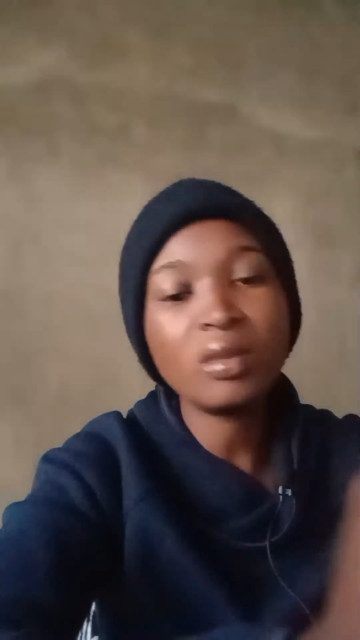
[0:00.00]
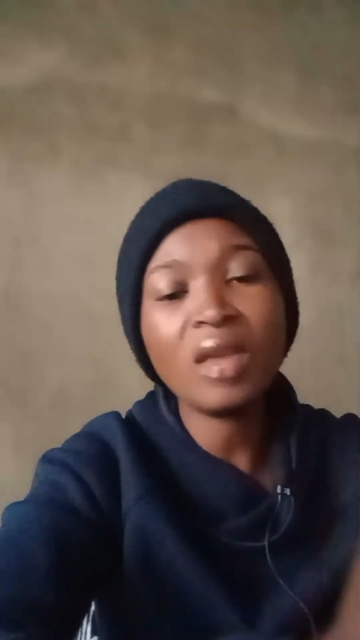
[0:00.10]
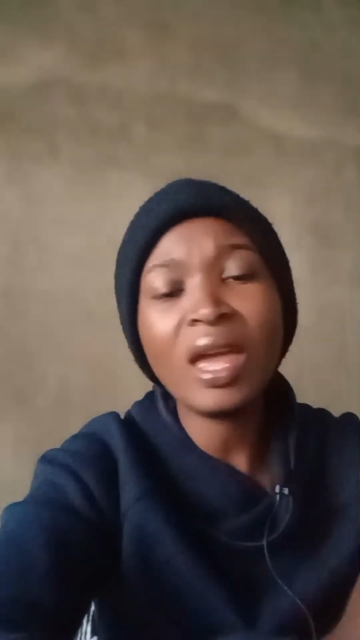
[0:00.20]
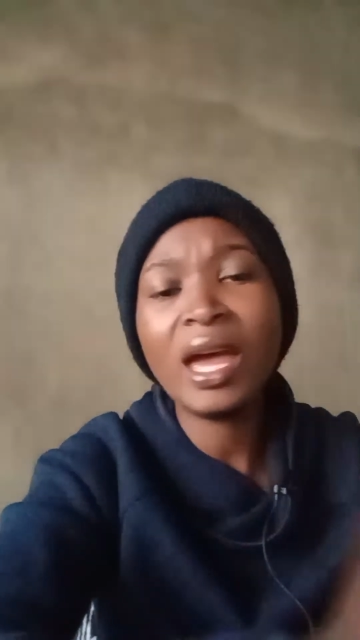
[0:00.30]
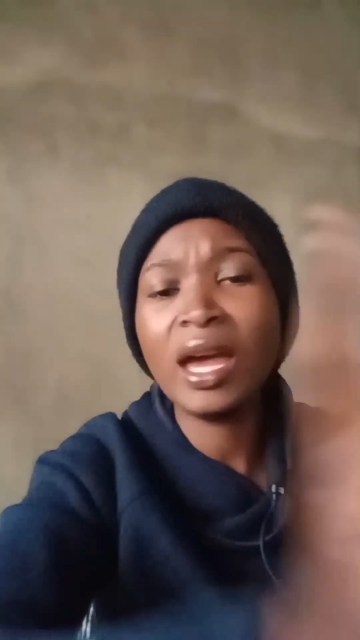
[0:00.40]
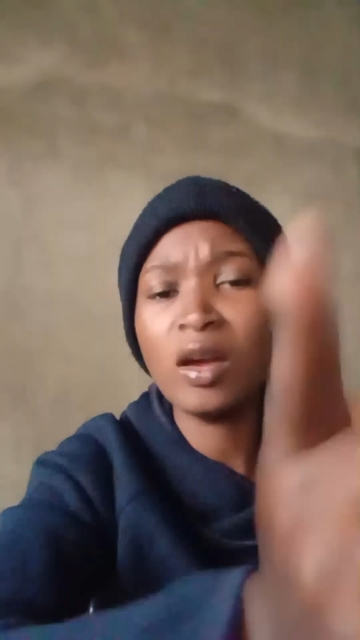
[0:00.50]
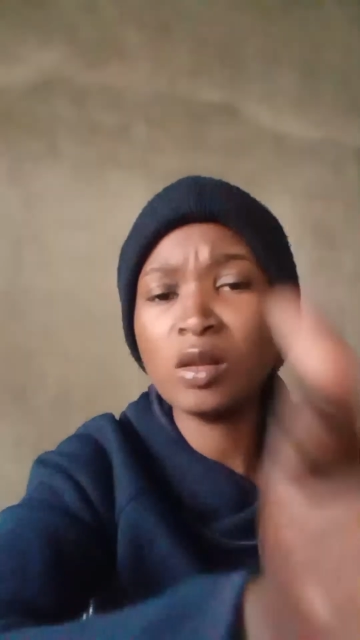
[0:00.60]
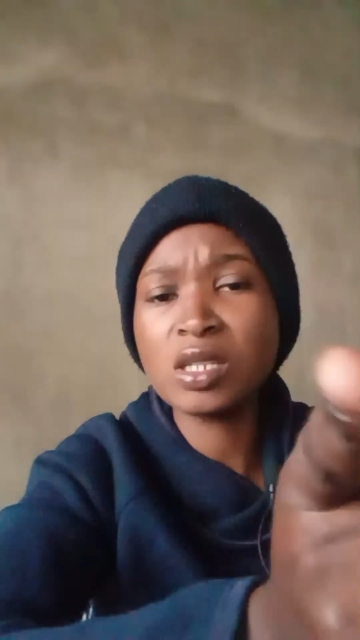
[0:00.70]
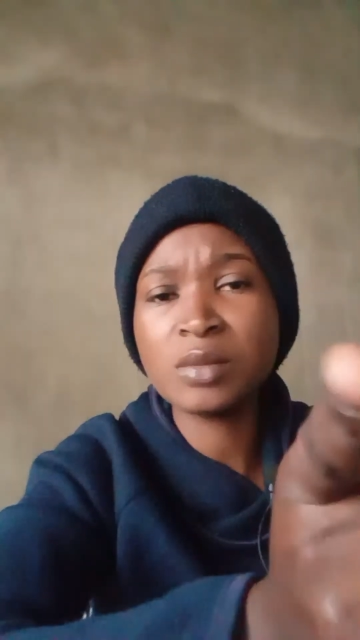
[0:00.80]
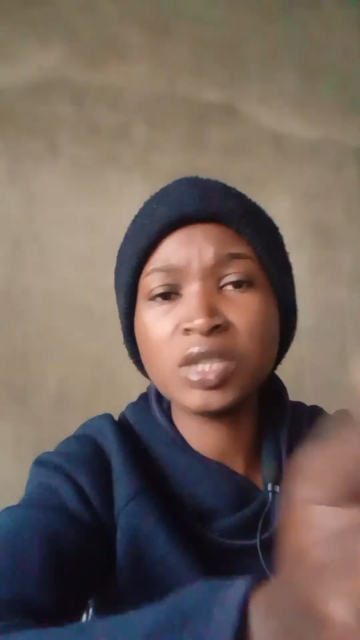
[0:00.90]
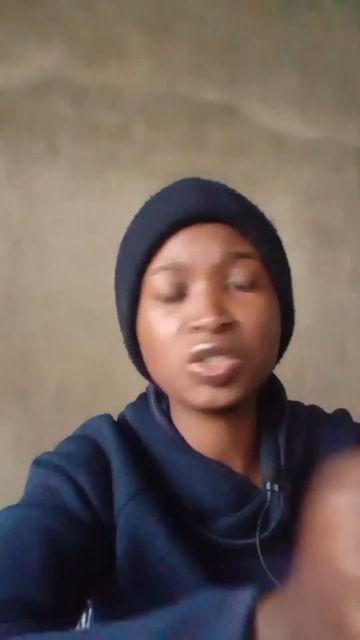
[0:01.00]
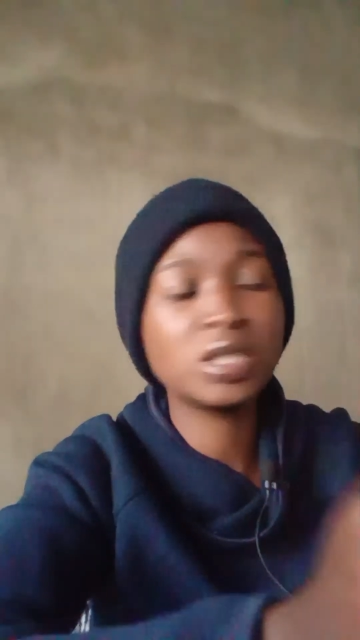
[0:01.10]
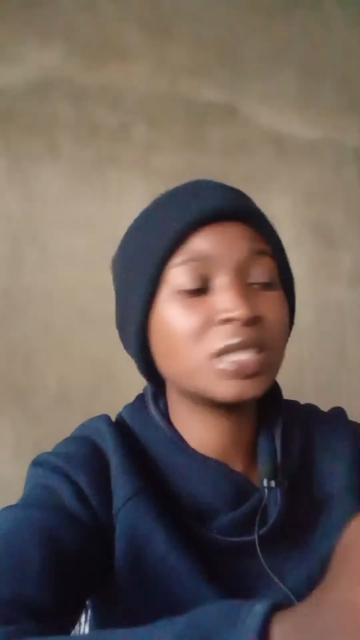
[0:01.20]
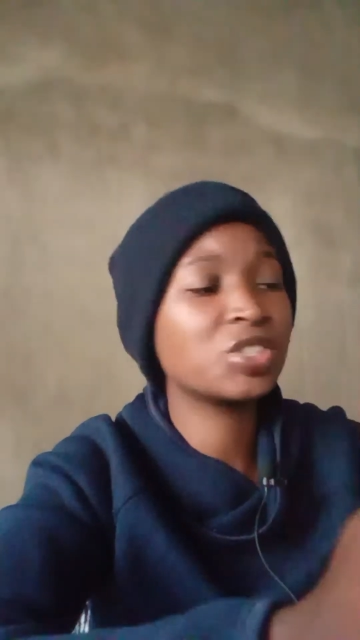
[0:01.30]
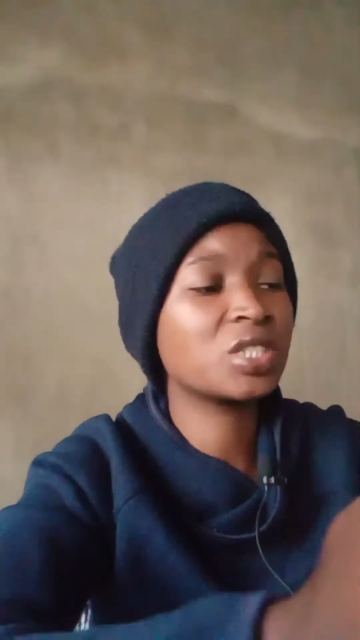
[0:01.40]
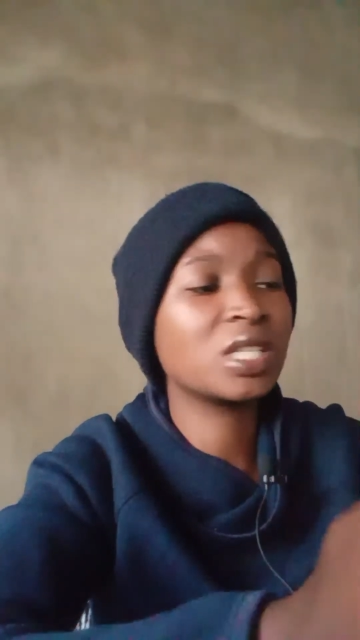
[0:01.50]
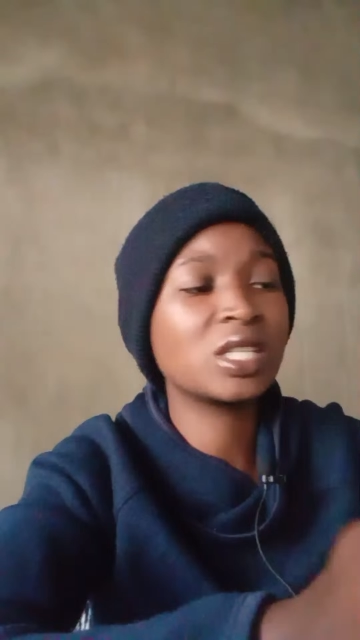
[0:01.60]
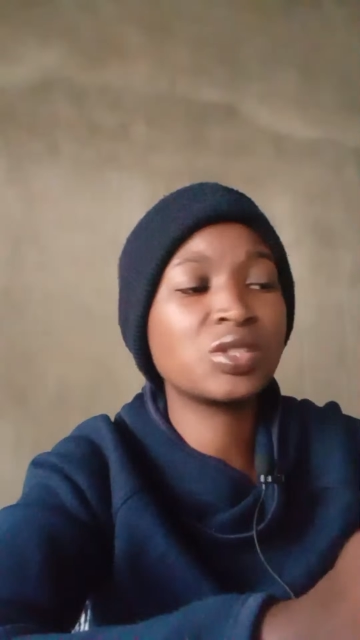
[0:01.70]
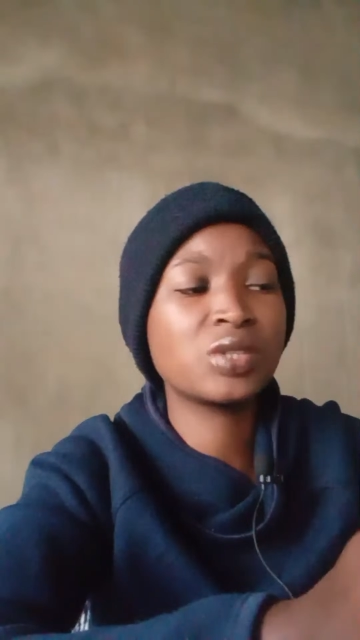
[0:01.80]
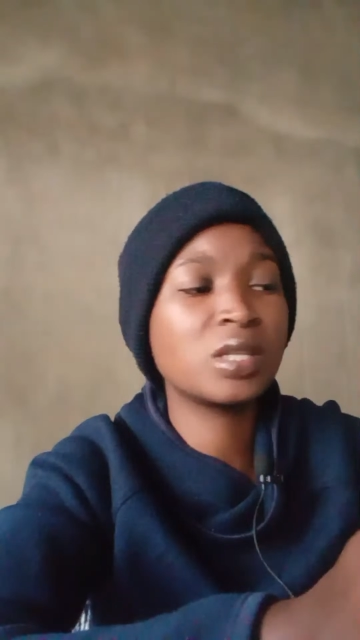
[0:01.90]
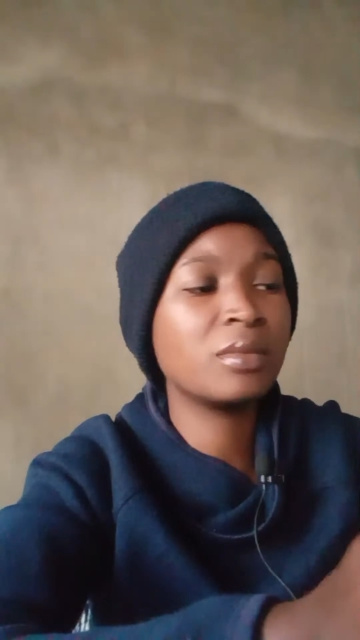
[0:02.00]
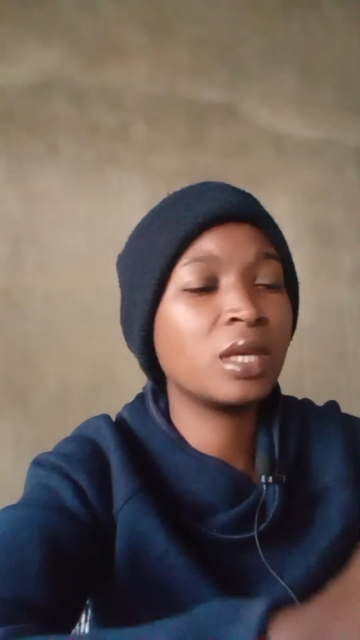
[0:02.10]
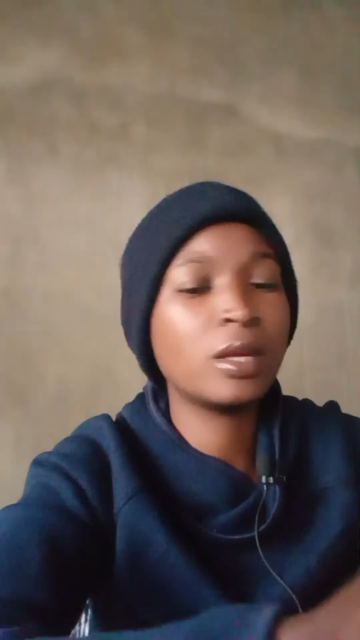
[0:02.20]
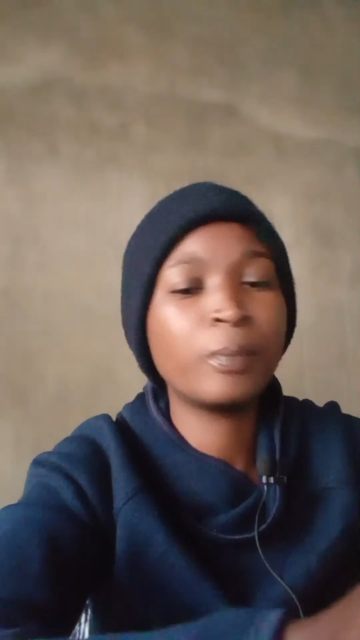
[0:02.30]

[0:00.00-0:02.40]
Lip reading: I always mention it just in case you see me.